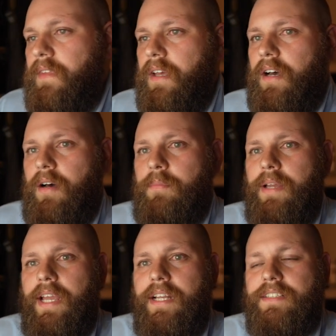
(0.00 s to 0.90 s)
And
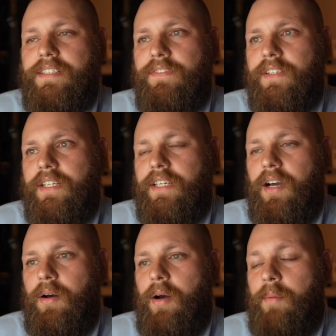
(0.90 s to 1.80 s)
it's definitely
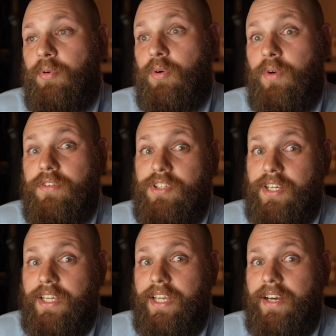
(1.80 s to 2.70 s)
a book worth
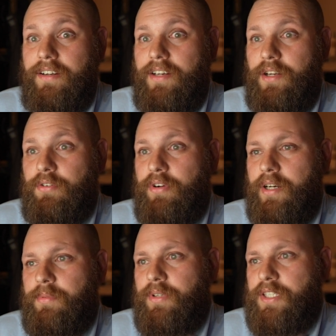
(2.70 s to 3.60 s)
checking out, an
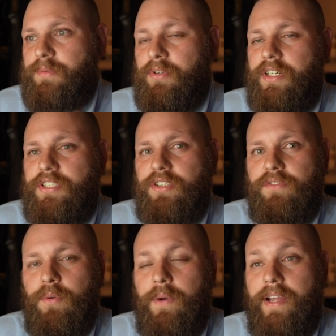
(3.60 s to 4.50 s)
incredible exploration of
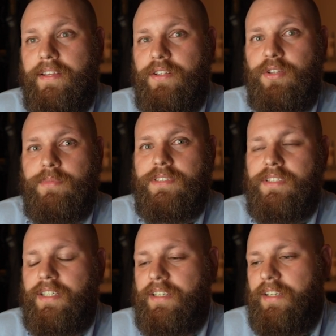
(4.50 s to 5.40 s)
the way that humans
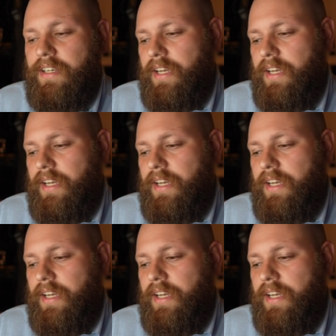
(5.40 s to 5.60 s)
think,